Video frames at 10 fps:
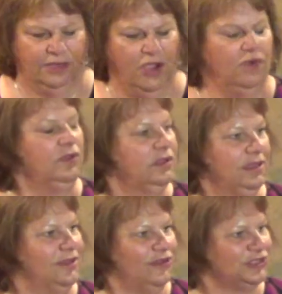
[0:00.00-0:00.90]
No,
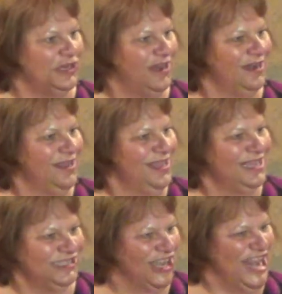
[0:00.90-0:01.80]
of course not.
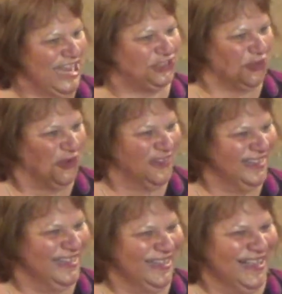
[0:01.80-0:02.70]
It's not natural.
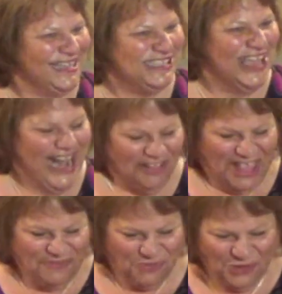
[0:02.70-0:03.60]
It's not how
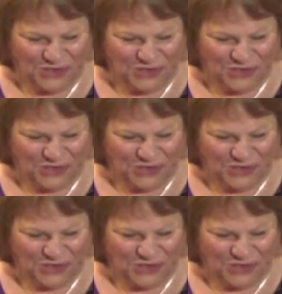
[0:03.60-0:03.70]
life